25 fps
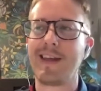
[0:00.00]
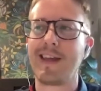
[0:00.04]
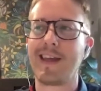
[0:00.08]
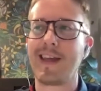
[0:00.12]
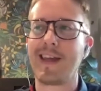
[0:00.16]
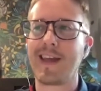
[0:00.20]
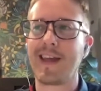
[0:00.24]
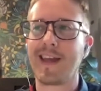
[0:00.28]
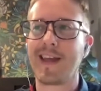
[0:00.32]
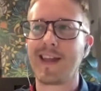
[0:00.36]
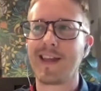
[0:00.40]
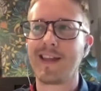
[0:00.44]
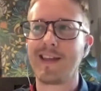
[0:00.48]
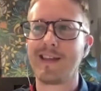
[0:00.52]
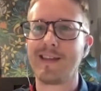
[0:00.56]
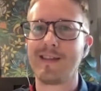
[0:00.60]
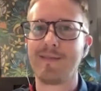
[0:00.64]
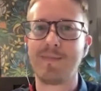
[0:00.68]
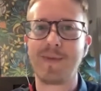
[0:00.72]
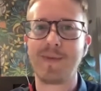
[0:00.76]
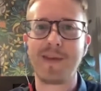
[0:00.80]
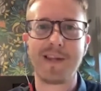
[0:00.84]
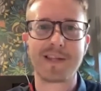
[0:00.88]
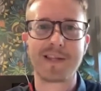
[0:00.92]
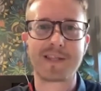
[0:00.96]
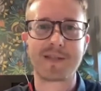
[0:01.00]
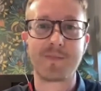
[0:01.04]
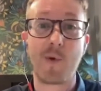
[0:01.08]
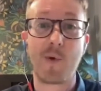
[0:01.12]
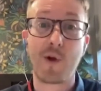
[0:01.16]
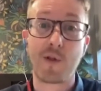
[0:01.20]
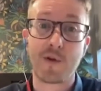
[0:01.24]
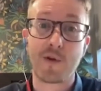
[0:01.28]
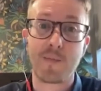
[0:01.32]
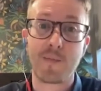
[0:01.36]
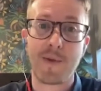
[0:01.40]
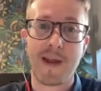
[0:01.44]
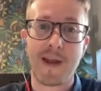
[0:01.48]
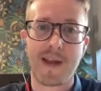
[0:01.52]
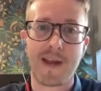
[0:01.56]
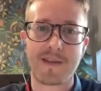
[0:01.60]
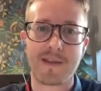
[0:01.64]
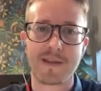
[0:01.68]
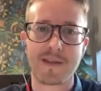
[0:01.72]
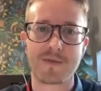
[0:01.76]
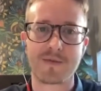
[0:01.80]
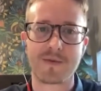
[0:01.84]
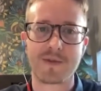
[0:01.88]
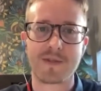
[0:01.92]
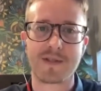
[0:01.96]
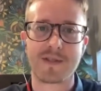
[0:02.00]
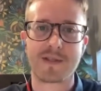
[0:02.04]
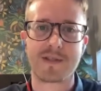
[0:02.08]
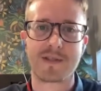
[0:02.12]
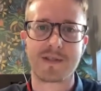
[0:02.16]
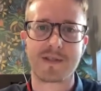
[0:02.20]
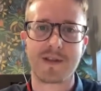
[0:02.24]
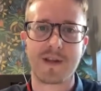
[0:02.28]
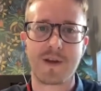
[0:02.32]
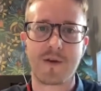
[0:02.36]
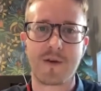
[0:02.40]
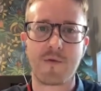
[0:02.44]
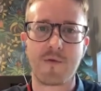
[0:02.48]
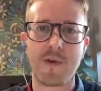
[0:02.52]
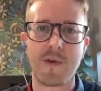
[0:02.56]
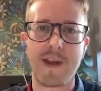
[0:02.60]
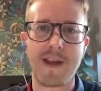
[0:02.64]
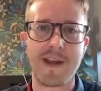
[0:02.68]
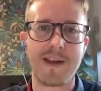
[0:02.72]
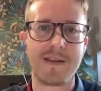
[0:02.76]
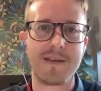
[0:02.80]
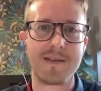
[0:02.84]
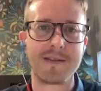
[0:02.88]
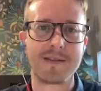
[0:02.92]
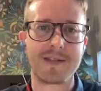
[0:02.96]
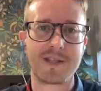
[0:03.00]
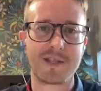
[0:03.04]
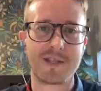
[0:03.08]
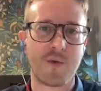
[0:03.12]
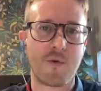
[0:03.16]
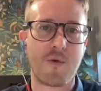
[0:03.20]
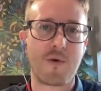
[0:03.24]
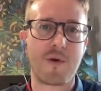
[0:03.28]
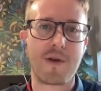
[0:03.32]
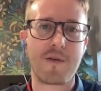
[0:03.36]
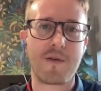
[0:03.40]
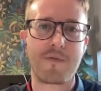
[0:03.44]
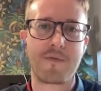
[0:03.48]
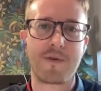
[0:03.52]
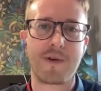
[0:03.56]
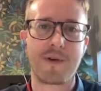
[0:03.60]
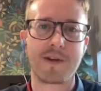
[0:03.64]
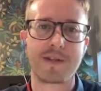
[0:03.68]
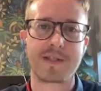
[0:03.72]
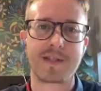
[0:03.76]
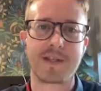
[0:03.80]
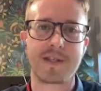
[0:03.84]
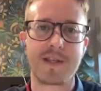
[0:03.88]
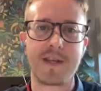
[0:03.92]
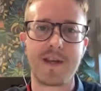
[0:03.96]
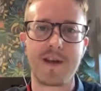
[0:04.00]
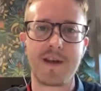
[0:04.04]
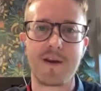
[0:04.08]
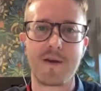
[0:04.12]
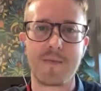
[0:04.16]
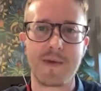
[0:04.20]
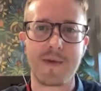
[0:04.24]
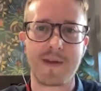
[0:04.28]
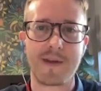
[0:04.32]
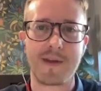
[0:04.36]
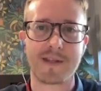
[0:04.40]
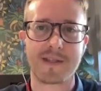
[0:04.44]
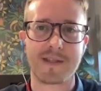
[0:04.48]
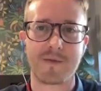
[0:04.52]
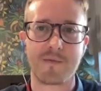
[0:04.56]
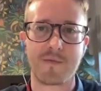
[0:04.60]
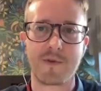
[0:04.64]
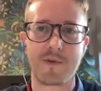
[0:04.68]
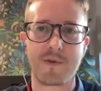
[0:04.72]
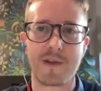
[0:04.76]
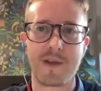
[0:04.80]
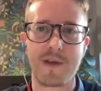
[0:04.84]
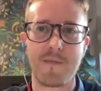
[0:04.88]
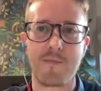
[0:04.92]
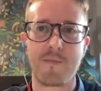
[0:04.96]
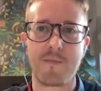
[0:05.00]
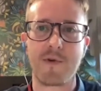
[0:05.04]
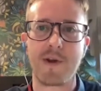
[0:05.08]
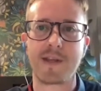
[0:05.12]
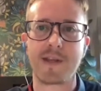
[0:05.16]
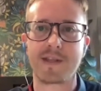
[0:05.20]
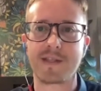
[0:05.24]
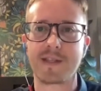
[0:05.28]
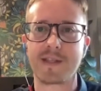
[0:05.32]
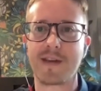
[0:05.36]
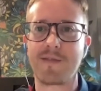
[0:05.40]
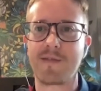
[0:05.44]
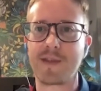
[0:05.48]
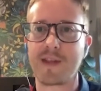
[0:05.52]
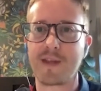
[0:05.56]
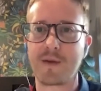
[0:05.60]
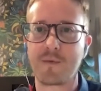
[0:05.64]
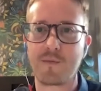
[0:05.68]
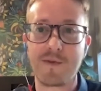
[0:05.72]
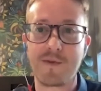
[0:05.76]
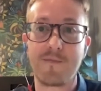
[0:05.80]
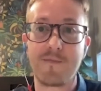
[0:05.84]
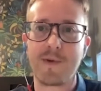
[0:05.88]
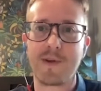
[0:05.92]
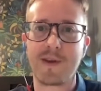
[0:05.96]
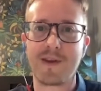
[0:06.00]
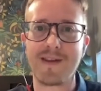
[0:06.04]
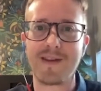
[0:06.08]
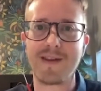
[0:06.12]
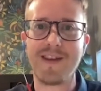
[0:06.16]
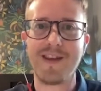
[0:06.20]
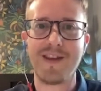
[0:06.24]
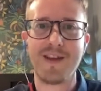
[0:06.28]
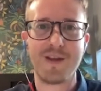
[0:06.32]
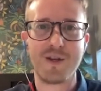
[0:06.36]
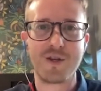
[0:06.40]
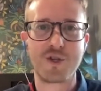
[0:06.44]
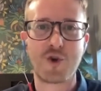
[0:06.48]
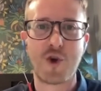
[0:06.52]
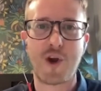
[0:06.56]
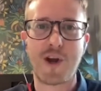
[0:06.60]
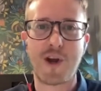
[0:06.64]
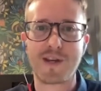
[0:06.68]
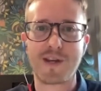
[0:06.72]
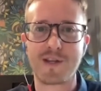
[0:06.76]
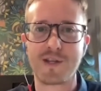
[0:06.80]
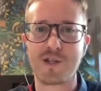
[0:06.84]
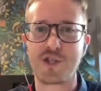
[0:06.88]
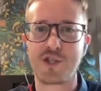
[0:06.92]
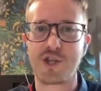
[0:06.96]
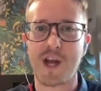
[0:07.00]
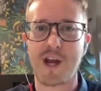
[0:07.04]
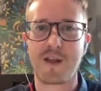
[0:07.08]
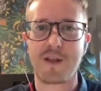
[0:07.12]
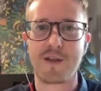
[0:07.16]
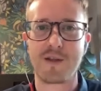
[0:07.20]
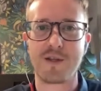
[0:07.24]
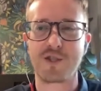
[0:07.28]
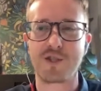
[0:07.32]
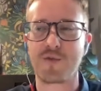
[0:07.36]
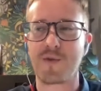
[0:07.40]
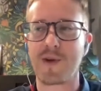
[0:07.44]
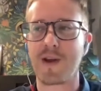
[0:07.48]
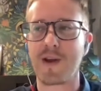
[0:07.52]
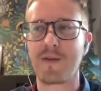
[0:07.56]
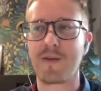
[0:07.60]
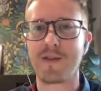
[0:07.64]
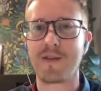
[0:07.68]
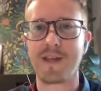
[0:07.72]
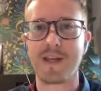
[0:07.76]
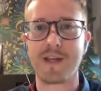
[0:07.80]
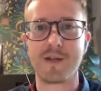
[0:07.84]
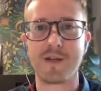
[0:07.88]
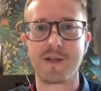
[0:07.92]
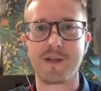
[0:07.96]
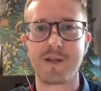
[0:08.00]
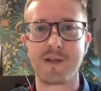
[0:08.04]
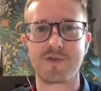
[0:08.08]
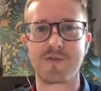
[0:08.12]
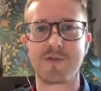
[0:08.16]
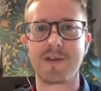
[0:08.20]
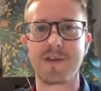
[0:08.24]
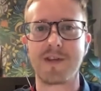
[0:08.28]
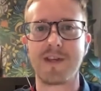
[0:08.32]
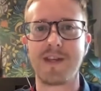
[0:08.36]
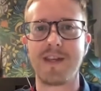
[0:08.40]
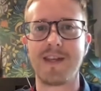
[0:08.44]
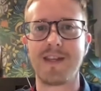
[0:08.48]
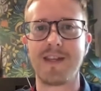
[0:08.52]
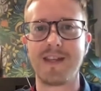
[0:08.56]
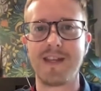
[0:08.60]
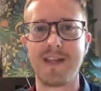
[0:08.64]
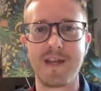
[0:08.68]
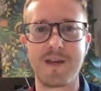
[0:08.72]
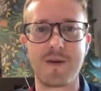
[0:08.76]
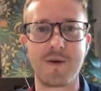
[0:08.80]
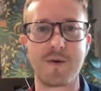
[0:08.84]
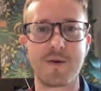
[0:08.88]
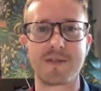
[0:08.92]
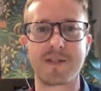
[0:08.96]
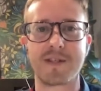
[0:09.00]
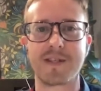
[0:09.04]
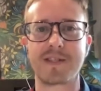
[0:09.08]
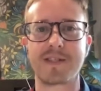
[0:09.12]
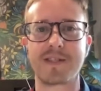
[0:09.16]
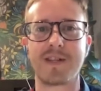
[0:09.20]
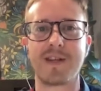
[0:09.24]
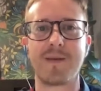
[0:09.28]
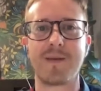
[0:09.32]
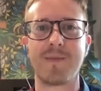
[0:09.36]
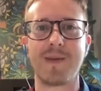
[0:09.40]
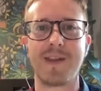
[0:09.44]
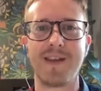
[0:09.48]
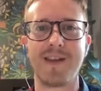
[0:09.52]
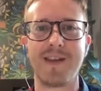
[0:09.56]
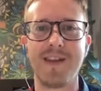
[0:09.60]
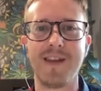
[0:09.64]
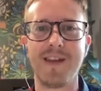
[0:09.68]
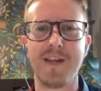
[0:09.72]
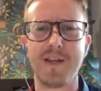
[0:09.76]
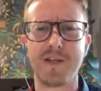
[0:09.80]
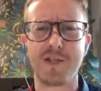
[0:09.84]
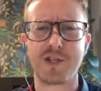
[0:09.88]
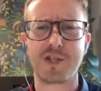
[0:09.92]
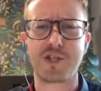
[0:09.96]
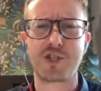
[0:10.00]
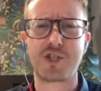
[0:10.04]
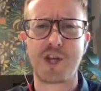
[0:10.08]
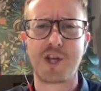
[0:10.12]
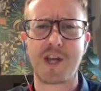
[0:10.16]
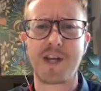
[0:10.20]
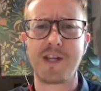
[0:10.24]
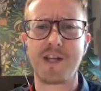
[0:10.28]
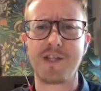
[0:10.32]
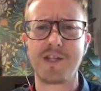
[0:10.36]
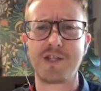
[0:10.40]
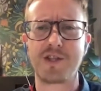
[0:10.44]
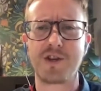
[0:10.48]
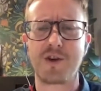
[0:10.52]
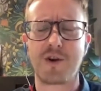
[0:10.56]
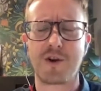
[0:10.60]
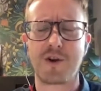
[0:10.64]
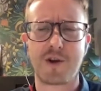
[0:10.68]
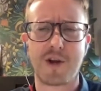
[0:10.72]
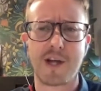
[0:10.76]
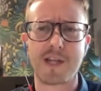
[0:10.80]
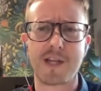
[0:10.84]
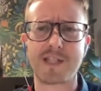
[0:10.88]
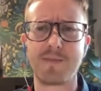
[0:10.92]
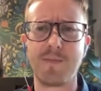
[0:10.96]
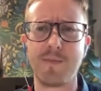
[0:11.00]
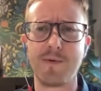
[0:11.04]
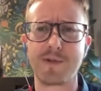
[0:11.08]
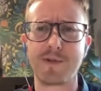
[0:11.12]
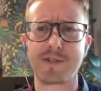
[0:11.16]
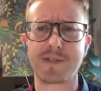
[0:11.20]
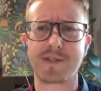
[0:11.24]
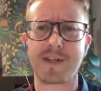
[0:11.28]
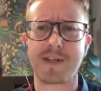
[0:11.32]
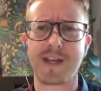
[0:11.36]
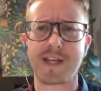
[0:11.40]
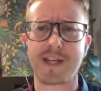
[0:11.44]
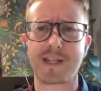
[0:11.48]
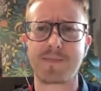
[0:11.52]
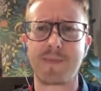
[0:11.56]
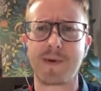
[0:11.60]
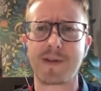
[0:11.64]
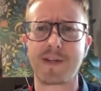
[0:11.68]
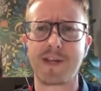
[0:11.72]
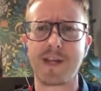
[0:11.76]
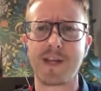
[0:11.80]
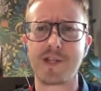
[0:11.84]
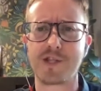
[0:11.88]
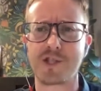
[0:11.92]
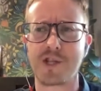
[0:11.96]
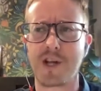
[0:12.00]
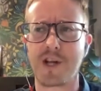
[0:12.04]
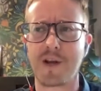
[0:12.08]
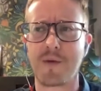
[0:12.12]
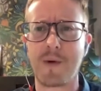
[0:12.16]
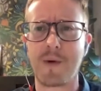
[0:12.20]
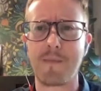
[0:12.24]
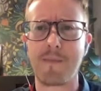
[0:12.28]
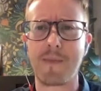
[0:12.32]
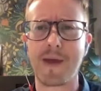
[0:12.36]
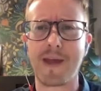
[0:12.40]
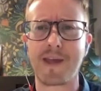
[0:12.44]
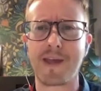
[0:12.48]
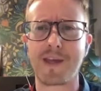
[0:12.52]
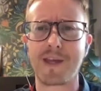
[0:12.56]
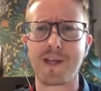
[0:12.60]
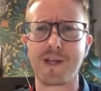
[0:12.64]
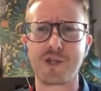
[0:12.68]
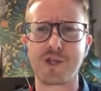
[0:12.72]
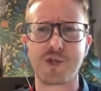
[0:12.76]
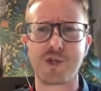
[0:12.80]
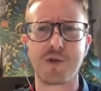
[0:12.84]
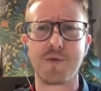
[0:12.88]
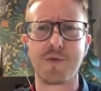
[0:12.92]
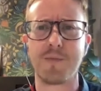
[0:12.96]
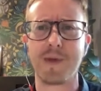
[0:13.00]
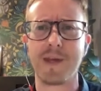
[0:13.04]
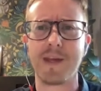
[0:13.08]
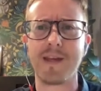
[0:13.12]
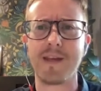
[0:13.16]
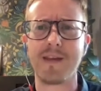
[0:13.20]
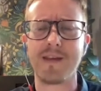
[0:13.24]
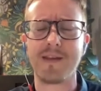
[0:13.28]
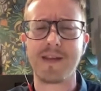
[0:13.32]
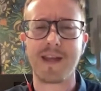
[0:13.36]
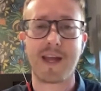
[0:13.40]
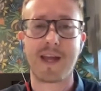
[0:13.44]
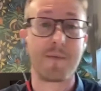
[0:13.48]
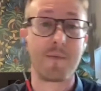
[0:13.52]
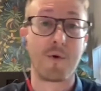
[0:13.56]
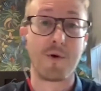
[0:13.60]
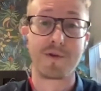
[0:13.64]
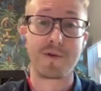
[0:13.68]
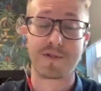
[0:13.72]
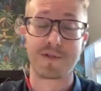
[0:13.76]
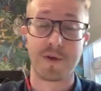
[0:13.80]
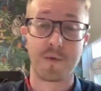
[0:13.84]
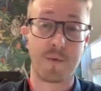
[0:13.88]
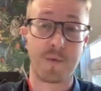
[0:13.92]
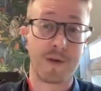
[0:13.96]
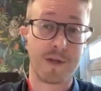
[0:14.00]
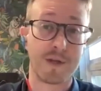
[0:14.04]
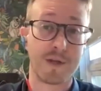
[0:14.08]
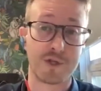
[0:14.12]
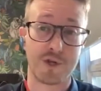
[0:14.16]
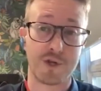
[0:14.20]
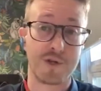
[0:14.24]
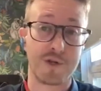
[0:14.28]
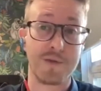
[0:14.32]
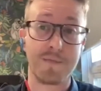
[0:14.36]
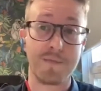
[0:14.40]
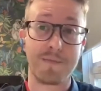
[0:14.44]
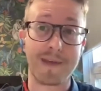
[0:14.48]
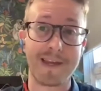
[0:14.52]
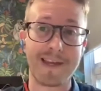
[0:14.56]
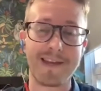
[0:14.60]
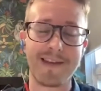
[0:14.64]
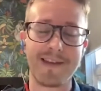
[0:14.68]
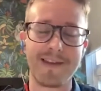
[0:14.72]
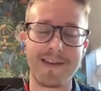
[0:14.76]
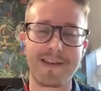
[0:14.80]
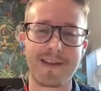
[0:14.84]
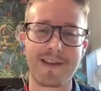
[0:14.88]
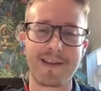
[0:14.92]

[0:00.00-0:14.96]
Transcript: And being a smaller bank, this was a great story for us to hear, because it really embraces everything we've been trying to challenge around the industry and the ecosystem, and just change our customers' expectation on what banking should be, and also what it shouldn't be.